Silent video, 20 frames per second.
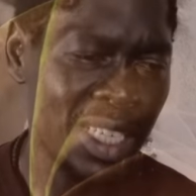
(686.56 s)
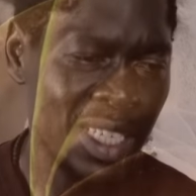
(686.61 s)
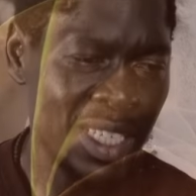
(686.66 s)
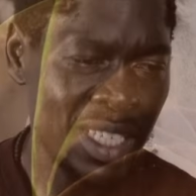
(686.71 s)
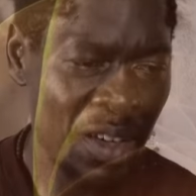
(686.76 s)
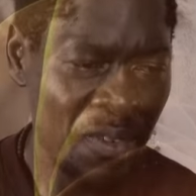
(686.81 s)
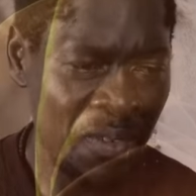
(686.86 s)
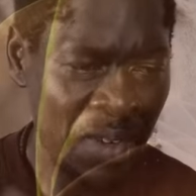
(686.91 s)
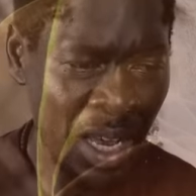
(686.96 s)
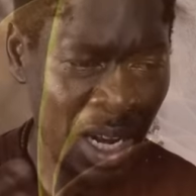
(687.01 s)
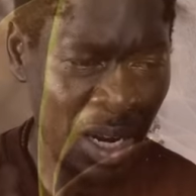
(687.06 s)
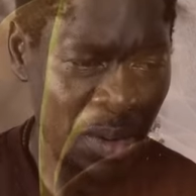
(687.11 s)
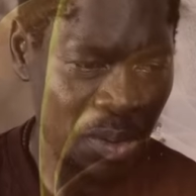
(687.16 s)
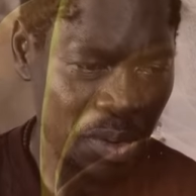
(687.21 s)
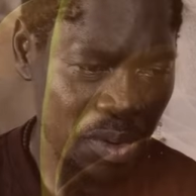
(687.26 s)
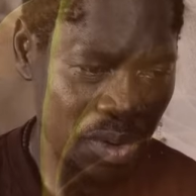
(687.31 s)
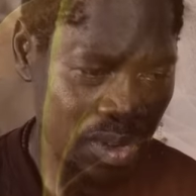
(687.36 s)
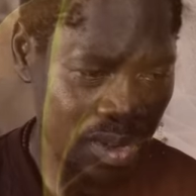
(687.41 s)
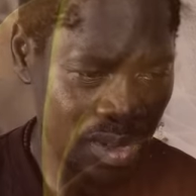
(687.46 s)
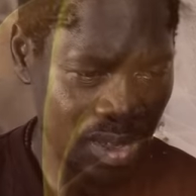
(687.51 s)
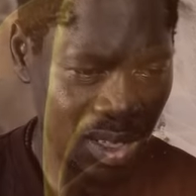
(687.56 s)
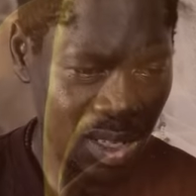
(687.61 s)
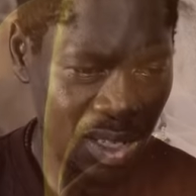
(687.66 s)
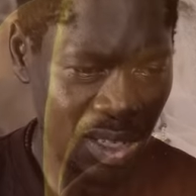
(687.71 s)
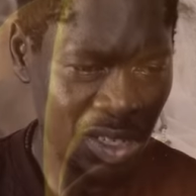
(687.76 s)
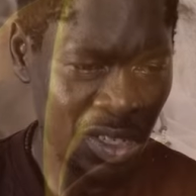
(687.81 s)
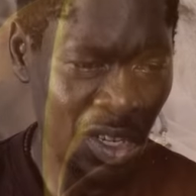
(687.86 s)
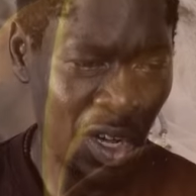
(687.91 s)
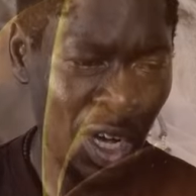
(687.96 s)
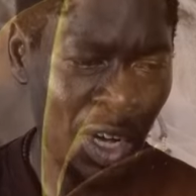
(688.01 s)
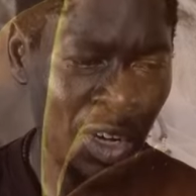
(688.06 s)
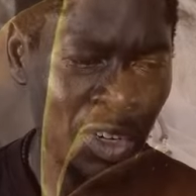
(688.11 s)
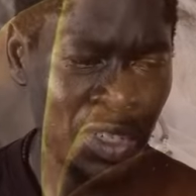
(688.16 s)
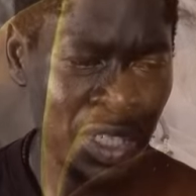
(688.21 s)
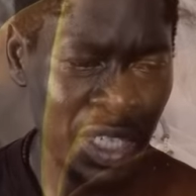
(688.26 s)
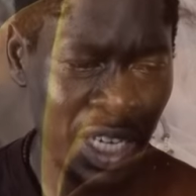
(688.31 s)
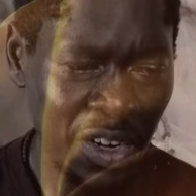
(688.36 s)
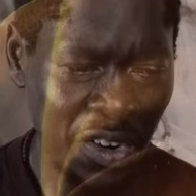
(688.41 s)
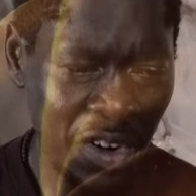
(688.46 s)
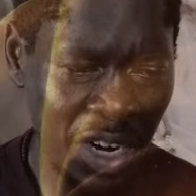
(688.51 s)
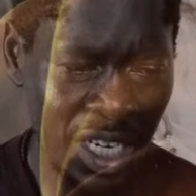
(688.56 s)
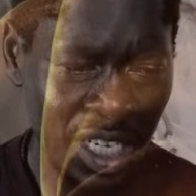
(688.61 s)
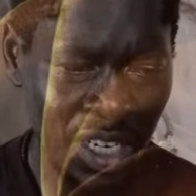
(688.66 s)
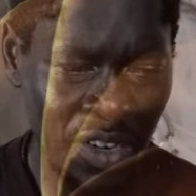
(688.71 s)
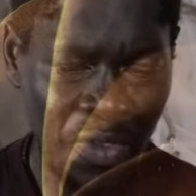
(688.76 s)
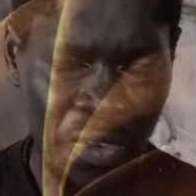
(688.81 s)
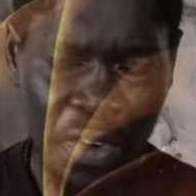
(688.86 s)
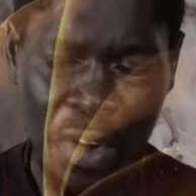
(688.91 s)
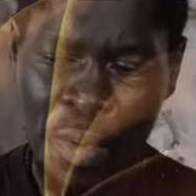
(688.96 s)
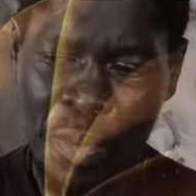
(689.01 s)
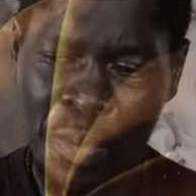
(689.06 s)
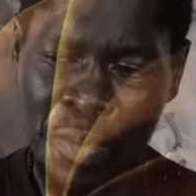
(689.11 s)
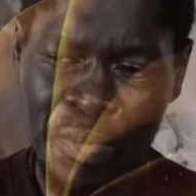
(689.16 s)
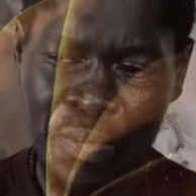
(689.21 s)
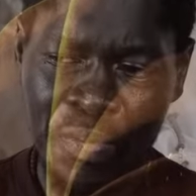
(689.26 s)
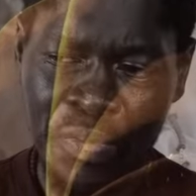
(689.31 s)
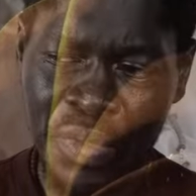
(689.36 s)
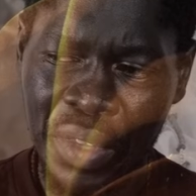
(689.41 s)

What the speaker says: is available. So a consecrated form